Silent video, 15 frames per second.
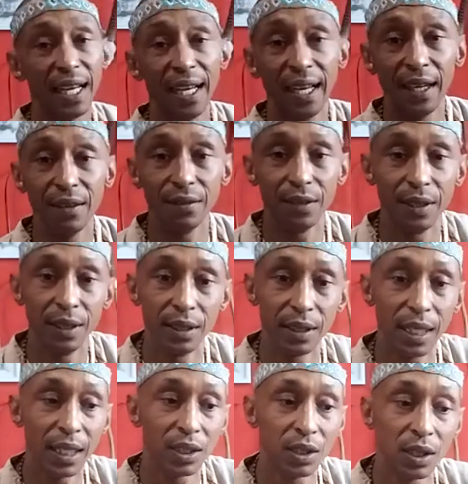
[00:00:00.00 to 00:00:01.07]
have is
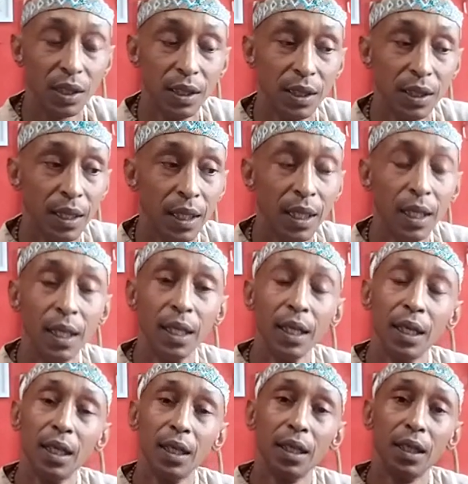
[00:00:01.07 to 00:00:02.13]
actually,
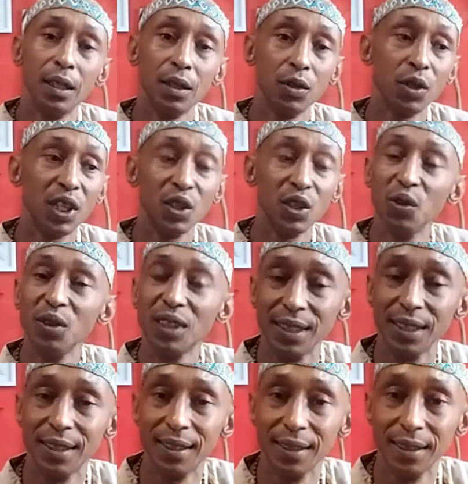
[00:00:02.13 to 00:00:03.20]
you can use
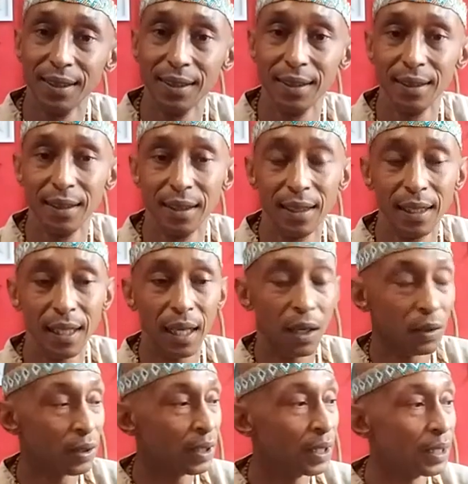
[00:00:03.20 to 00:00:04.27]
it.
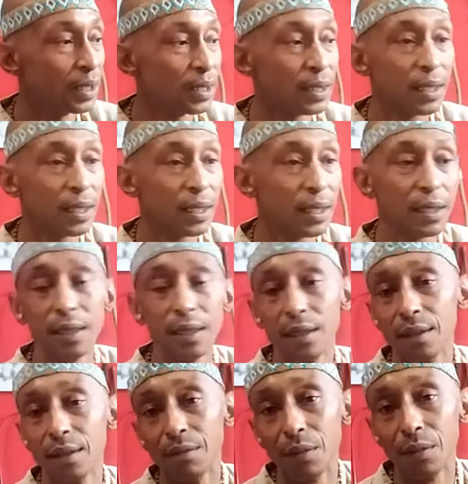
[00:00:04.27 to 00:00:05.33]
Out here in the city,
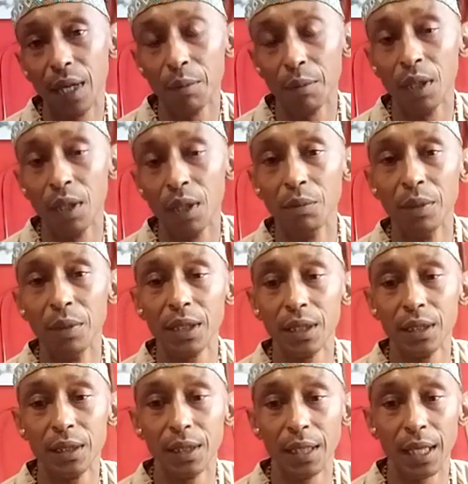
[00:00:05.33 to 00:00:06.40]
I'm limited
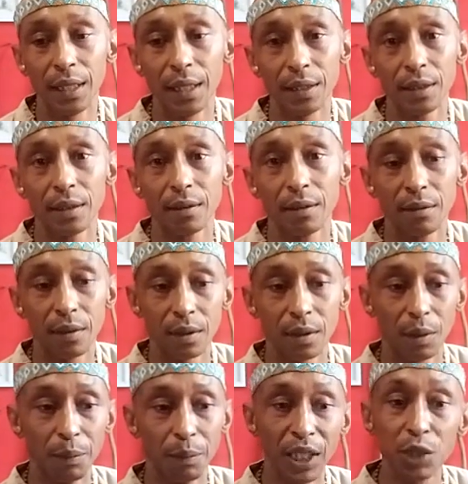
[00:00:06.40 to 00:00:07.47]
as the
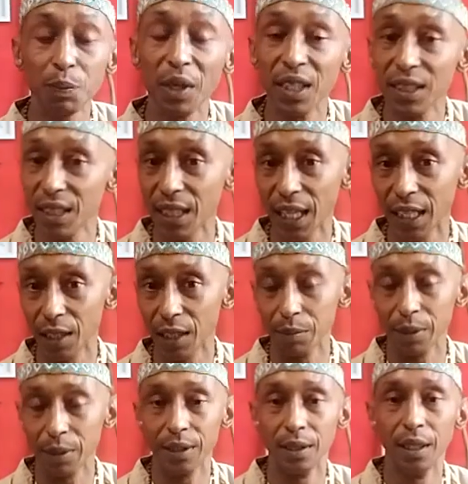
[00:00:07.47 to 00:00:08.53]
best person I can
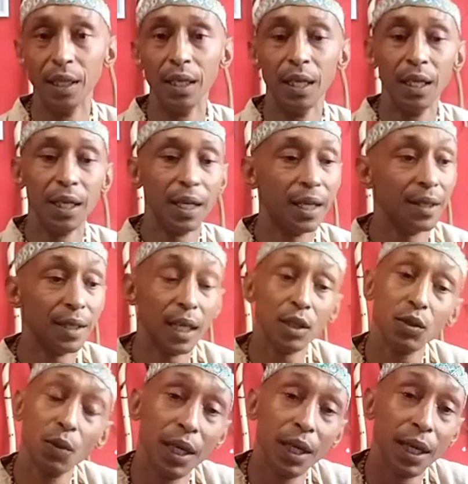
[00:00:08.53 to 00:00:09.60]
be. And that's
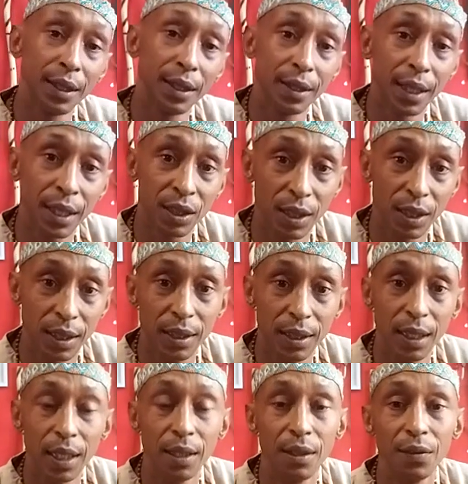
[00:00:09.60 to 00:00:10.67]
why I actually
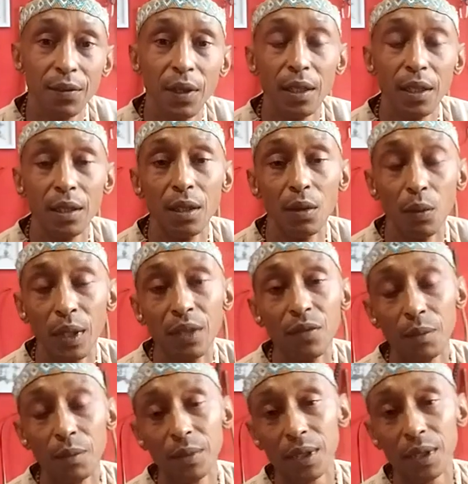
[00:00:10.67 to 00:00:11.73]
stay further away
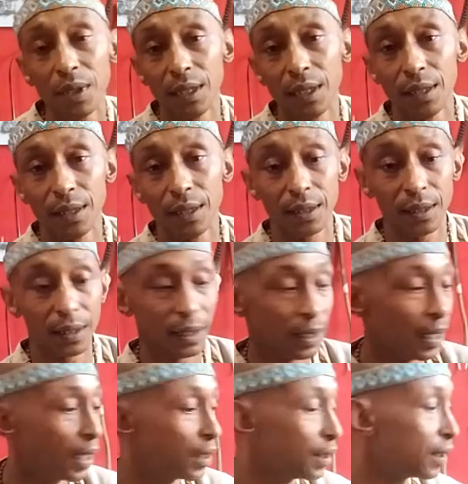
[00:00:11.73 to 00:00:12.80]
from cities,
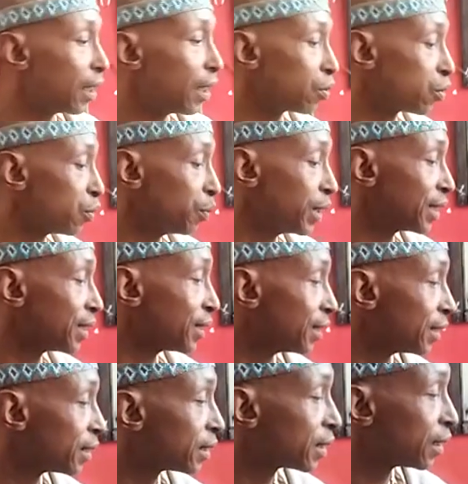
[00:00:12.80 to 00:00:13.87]
learning how to better the
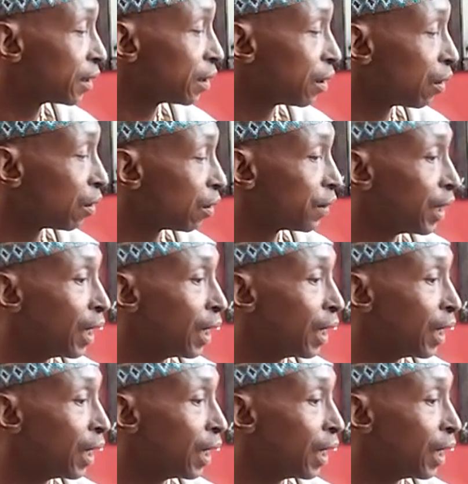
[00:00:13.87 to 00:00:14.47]
skill of